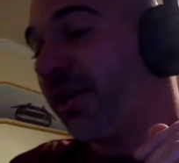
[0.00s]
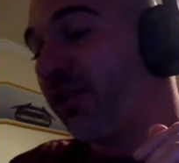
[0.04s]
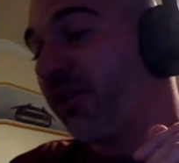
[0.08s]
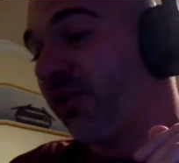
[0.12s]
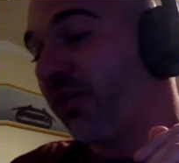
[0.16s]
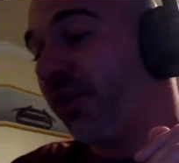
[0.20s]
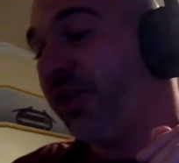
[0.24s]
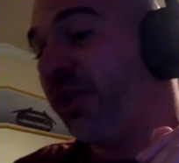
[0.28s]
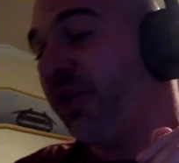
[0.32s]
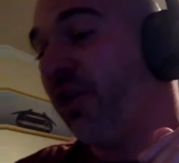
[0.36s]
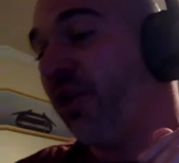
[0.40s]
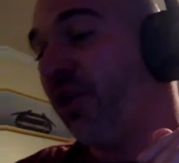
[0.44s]

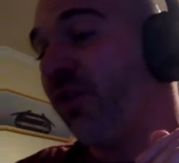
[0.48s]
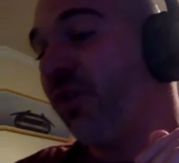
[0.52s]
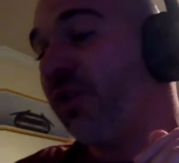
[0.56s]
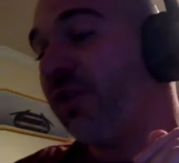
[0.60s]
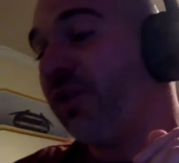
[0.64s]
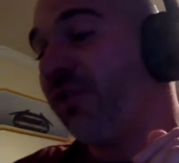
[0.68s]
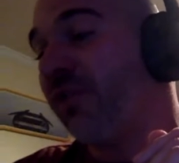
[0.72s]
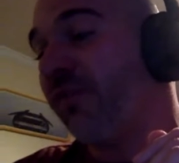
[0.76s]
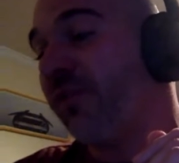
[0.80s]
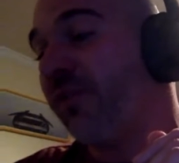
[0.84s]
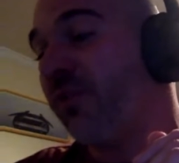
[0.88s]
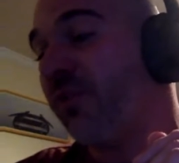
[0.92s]
really no
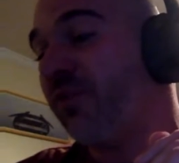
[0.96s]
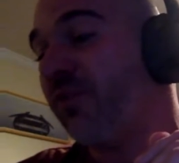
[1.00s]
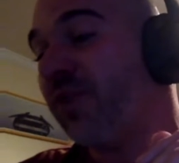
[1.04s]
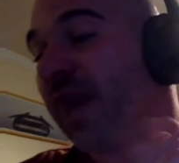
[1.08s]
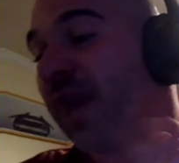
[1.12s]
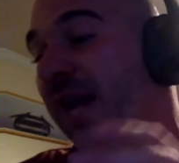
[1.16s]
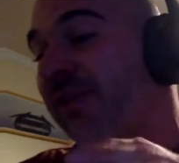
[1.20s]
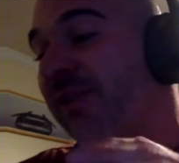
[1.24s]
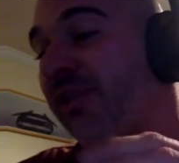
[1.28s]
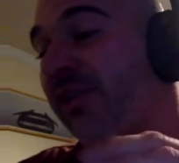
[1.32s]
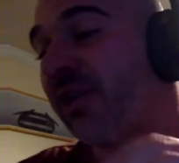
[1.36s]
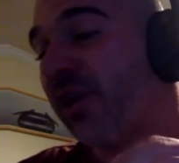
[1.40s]
reason for you
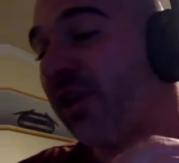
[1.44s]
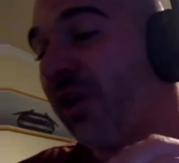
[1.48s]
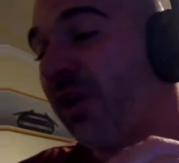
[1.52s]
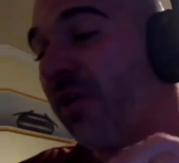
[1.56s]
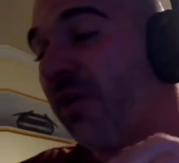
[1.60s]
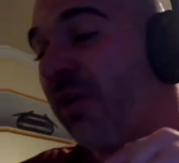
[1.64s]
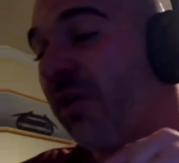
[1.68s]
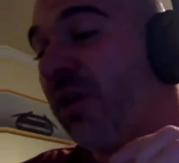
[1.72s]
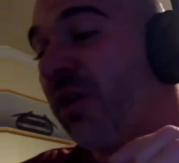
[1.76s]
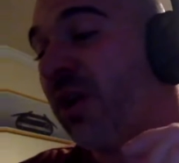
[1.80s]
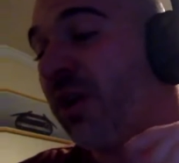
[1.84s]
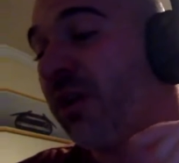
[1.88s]
not to
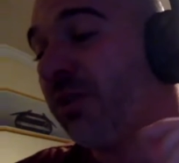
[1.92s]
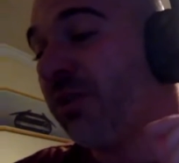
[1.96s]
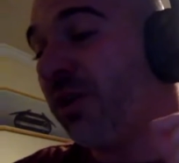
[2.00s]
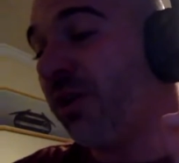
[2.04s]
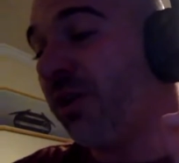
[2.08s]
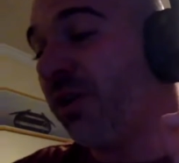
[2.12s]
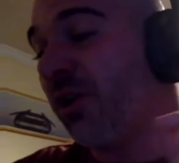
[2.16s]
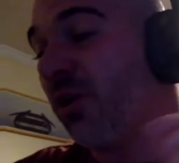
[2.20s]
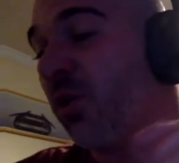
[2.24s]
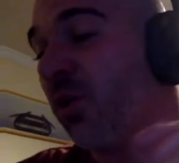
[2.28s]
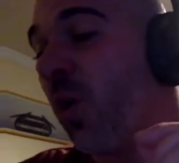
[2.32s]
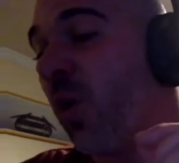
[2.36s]
go to
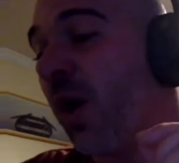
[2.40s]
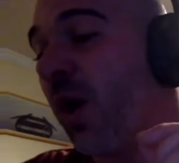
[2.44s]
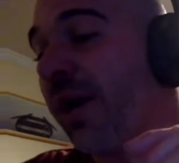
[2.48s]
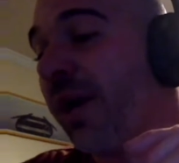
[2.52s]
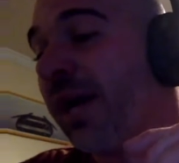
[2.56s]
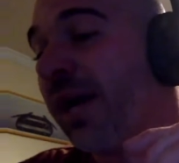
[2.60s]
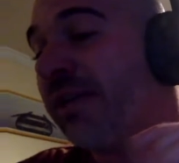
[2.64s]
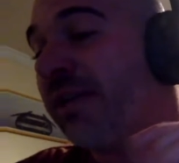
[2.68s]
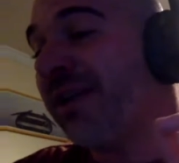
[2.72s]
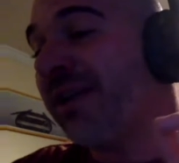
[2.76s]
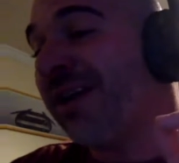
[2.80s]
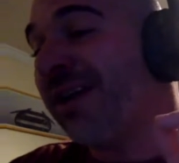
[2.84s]

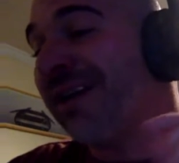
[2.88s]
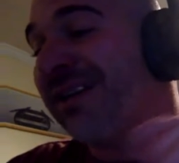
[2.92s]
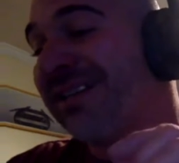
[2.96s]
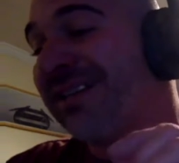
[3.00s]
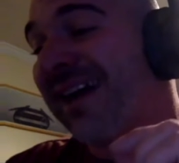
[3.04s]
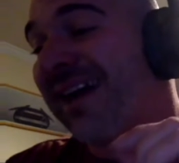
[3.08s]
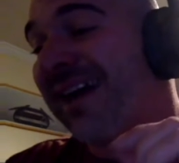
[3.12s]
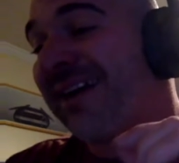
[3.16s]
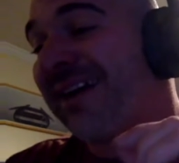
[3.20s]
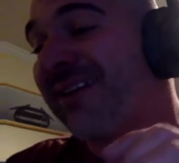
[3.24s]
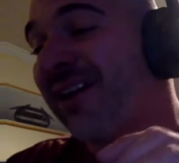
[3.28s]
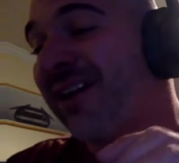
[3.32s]

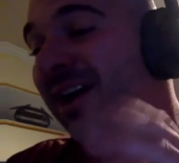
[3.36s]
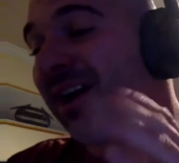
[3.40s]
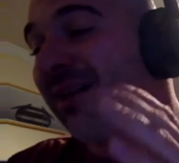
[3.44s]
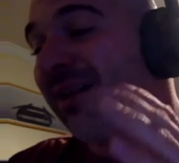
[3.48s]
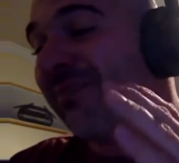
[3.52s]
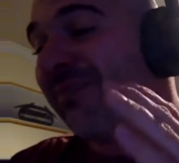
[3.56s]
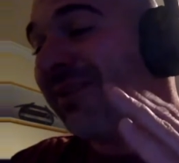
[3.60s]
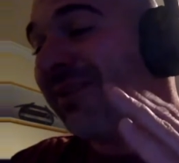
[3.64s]
thequantedge.com